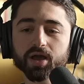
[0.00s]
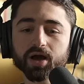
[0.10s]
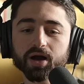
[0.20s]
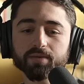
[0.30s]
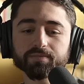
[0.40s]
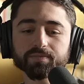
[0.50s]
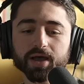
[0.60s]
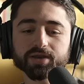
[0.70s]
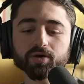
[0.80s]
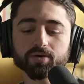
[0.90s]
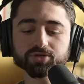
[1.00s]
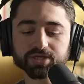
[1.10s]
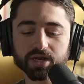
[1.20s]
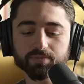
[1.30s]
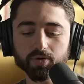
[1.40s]
Um, I know I was
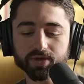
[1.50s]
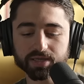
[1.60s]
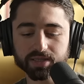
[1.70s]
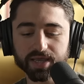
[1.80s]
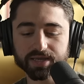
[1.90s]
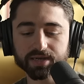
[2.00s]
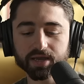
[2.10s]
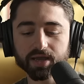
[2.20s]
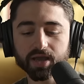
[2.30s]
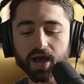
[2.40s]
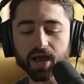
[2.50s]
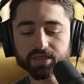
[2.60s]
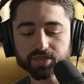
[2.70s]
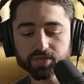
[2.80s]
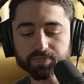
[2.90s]
just kind of poking Elaine.
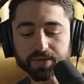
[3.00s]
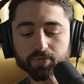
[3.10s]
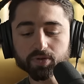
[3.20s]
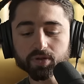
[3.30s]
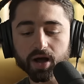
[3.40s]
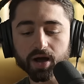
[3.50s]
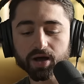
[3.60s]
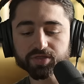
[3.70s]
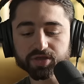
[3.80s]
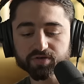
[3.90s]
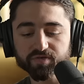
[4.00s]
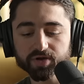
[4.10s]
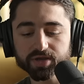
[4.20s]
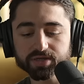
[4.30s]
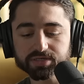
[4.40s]
I the people I think are
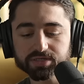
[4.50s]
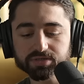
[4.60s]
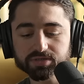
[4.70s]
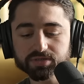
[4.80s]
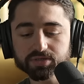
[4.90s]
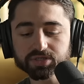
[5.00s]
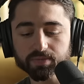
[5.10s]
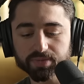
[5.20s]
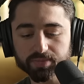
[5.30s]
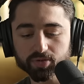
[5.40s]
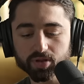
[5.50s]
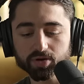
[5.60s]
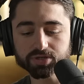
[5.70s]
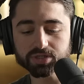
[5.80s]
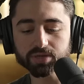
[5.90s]
very some people
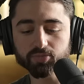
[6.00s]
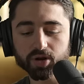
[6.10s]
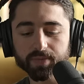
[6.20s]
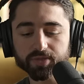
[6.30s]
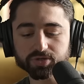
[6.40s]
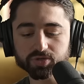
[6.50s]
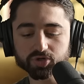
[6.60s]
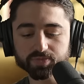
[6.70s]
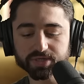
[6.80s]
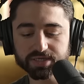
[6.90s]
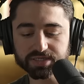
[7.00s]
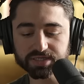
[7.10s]
are deliberate about their social media